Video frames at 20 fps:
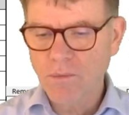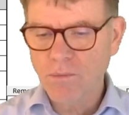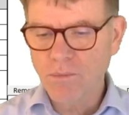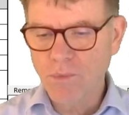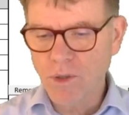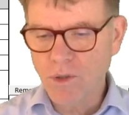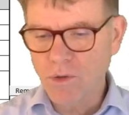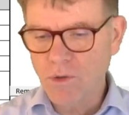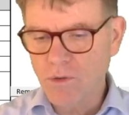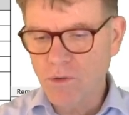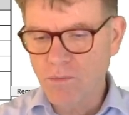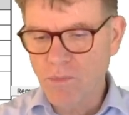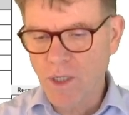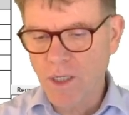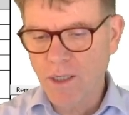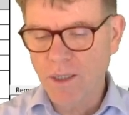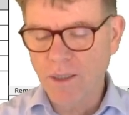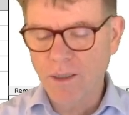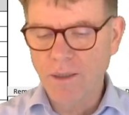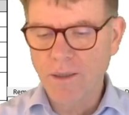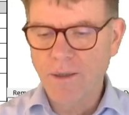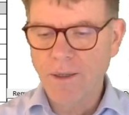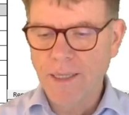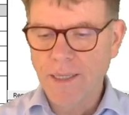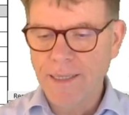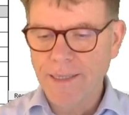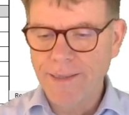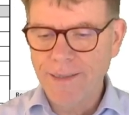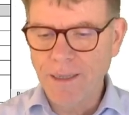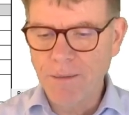Because my
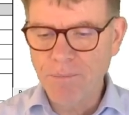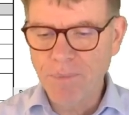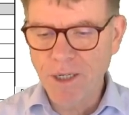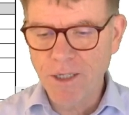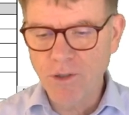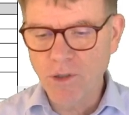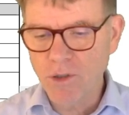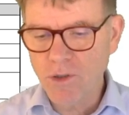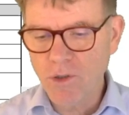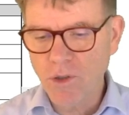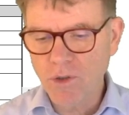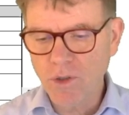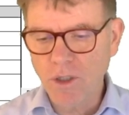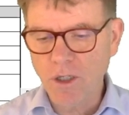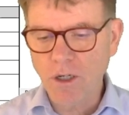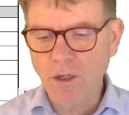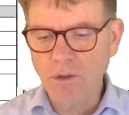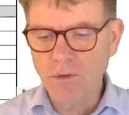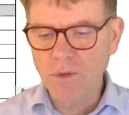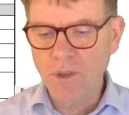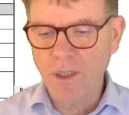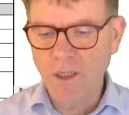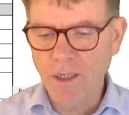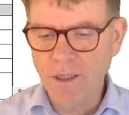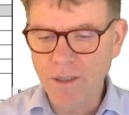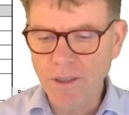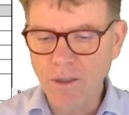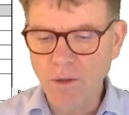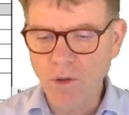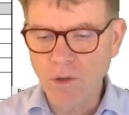template does not include
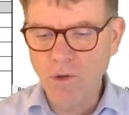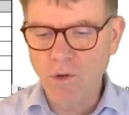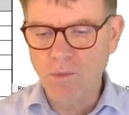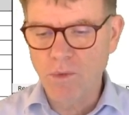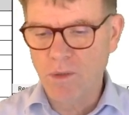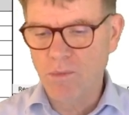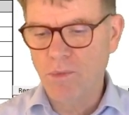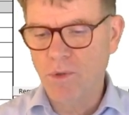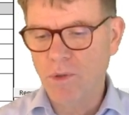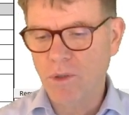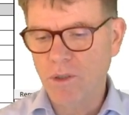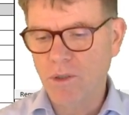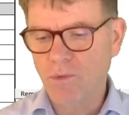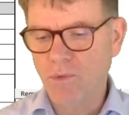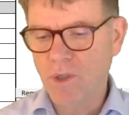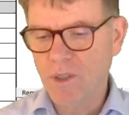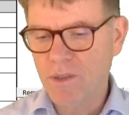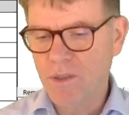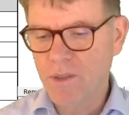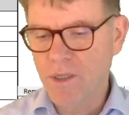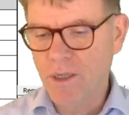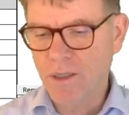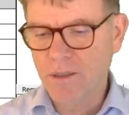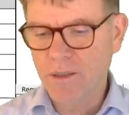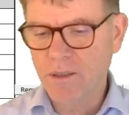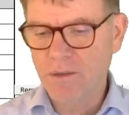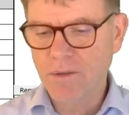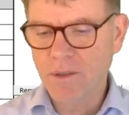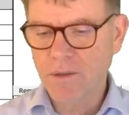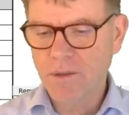any local member, it was
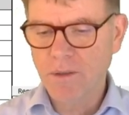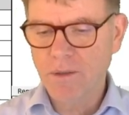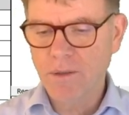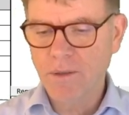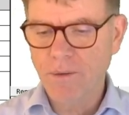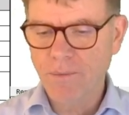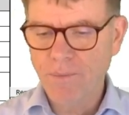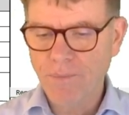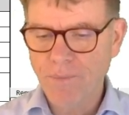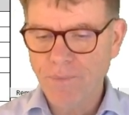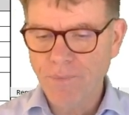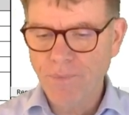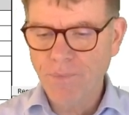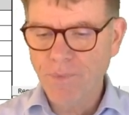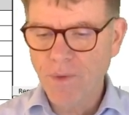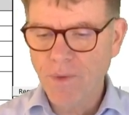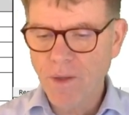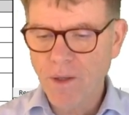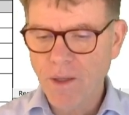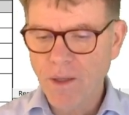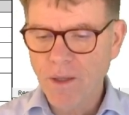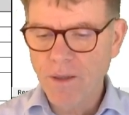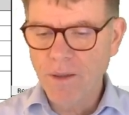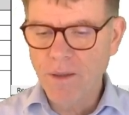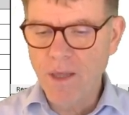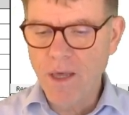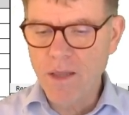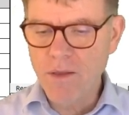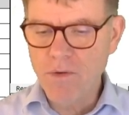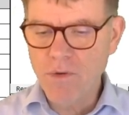deactivated.
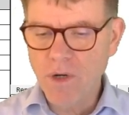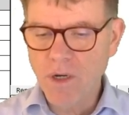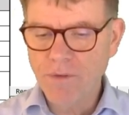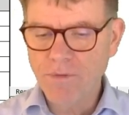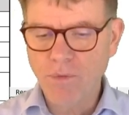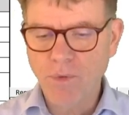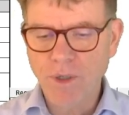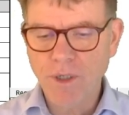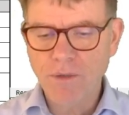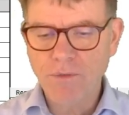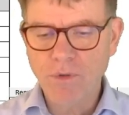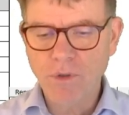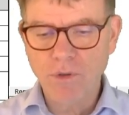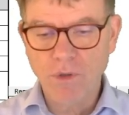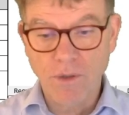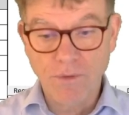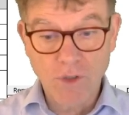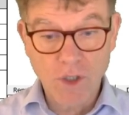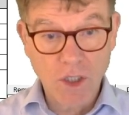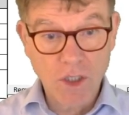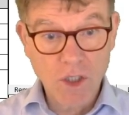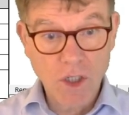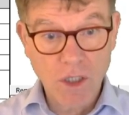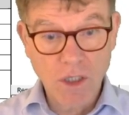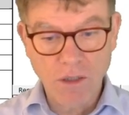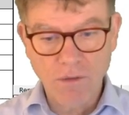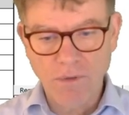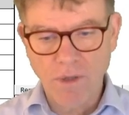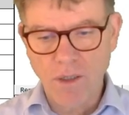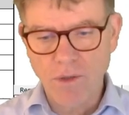Then you have, whenever you have changed
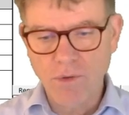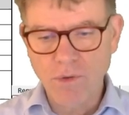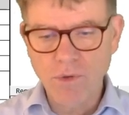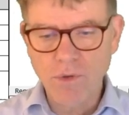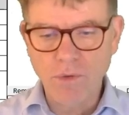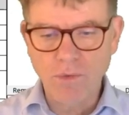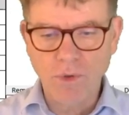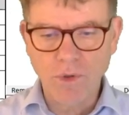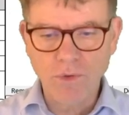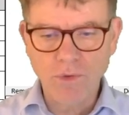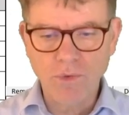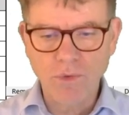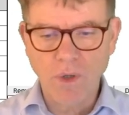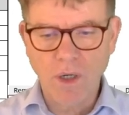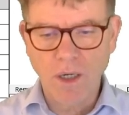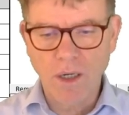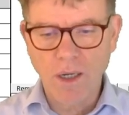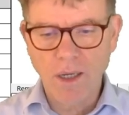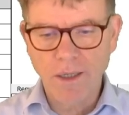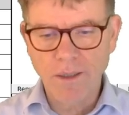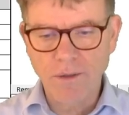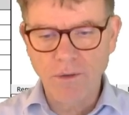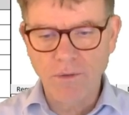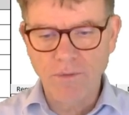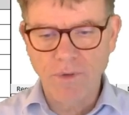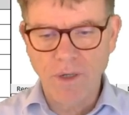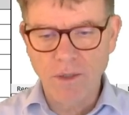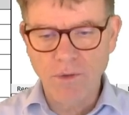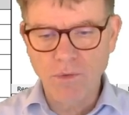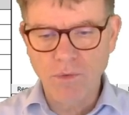any value, you want to highlight the
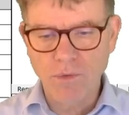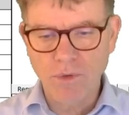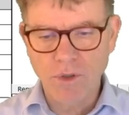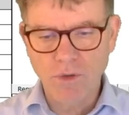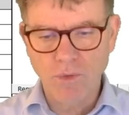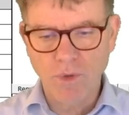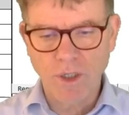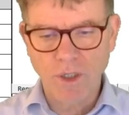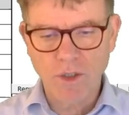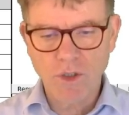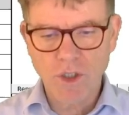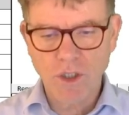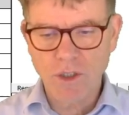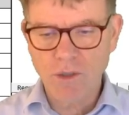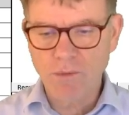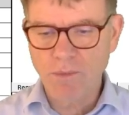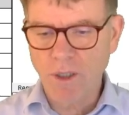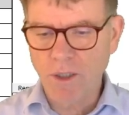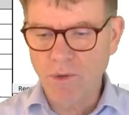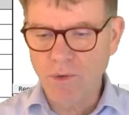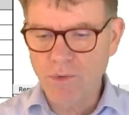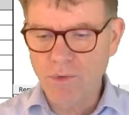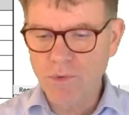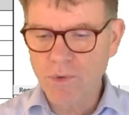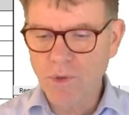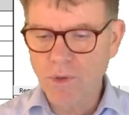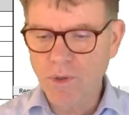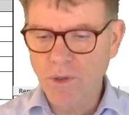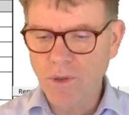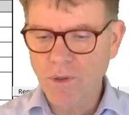value which were changed by the
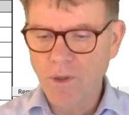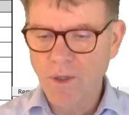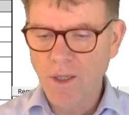user.